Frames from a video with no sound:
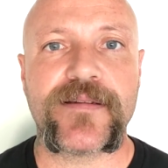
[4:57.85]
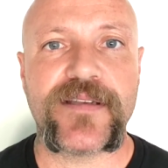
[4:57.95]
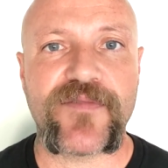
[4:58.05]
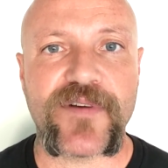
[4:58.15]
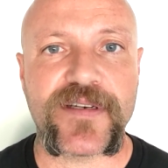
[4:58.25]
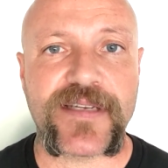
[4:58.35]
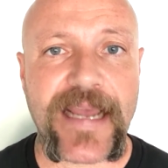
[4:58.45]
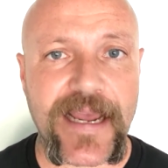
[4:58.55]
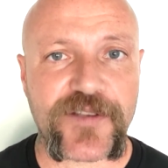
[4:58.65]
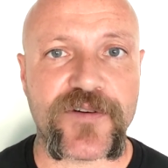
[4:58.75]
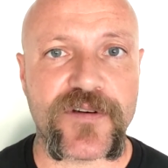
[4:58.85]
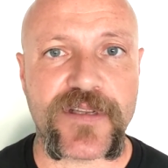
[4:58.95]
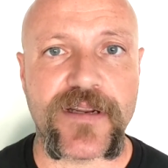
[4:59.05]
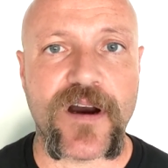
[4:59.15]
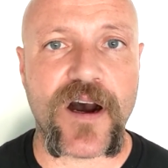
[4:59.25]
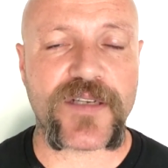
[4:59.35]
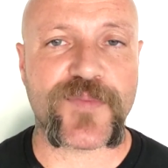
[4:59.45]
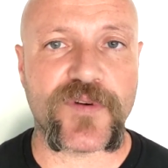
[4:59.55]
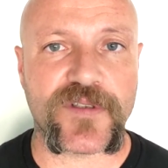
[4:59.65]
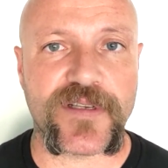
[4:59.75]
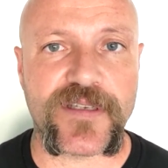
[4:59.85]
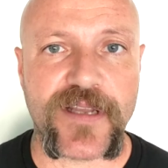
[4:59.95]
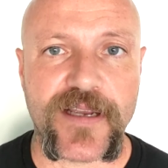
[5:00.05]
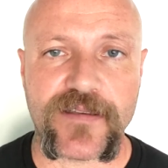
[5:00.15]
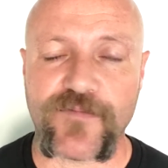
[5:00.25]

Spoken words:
different cancers in hospitals these days.